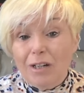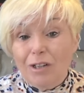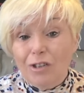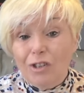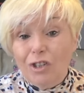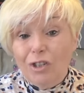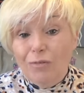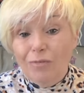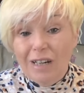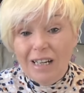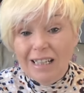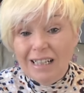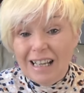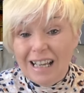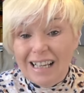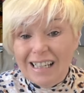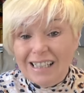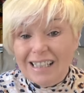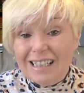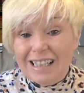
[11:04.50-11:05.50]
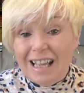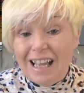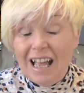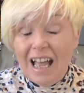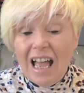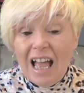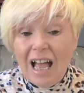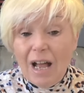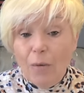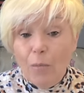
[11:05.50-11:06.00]
because she realised that
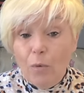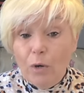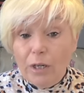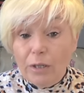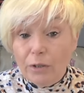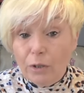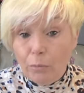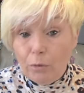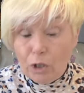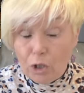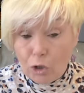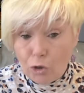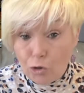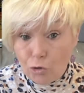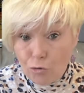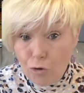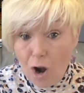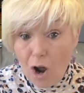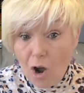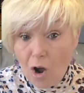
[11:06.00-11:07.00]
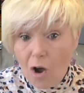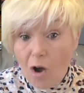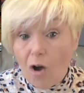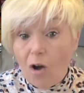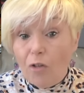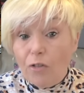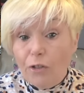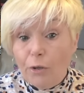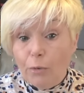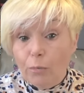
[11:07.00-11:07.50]
there was a
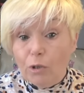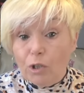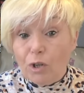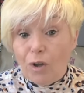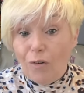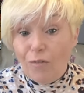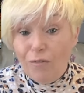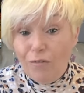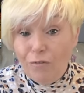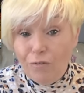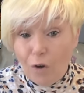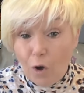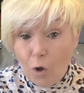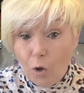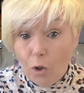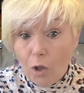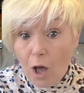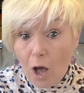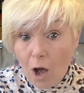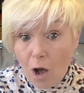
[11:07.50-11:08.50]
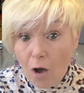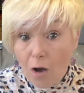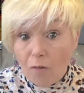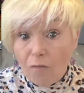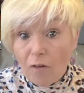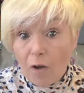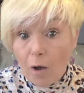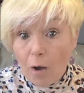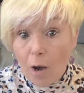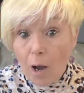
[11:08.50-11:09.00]
drawer that was full
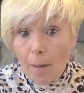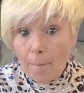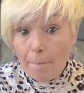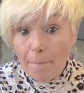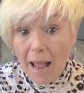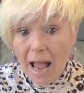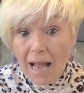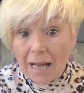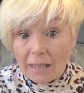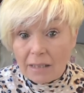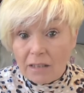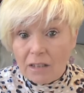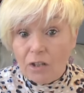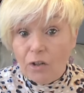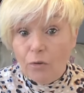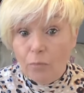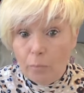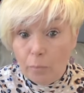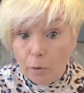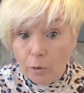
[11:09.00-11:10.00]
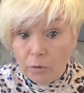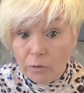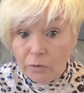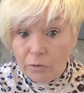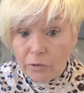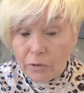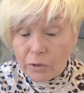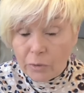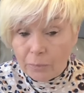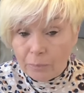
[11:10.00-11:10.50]
of packs of
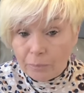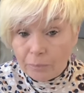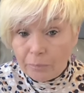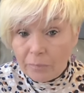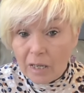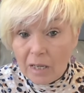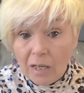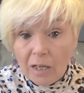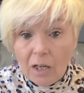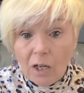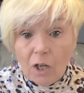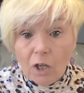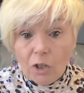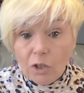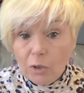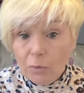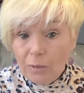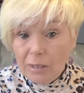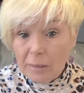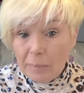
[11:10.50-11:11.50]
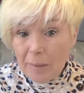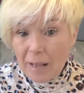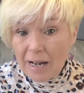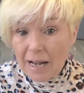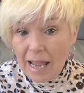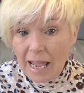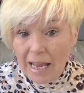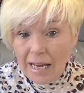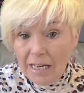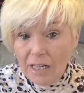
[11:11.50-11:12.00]
buttons. So we'd
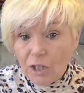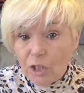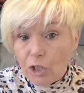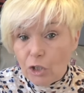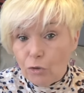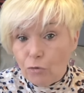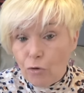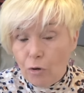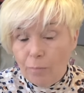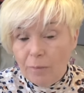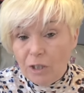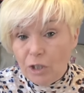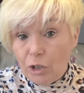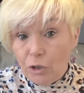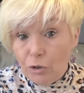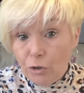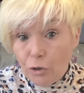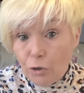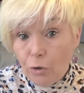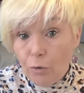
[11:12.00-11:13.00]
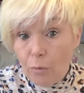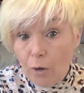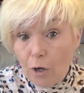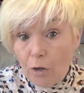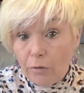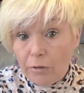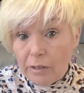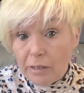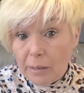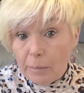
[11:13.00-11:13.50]
spent ages rummaging through
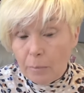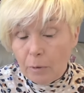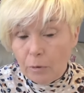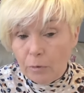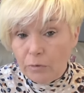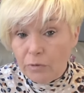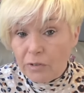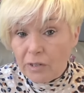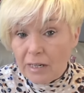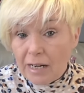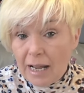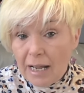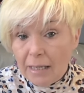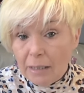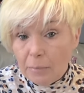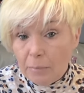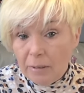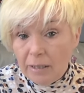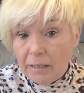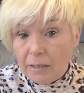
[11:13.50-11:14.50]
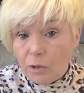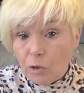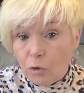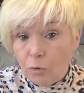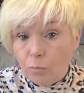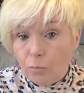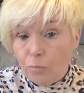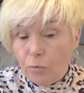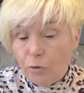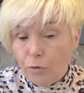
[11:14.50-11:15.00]
all these buttons, and I'd picked
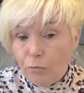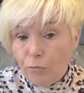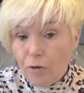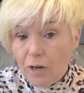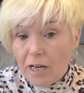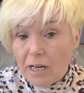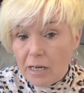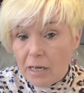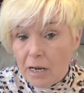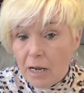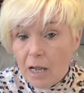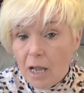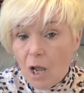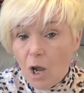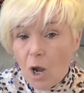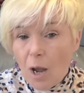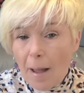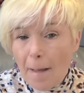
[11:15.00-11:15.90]
up three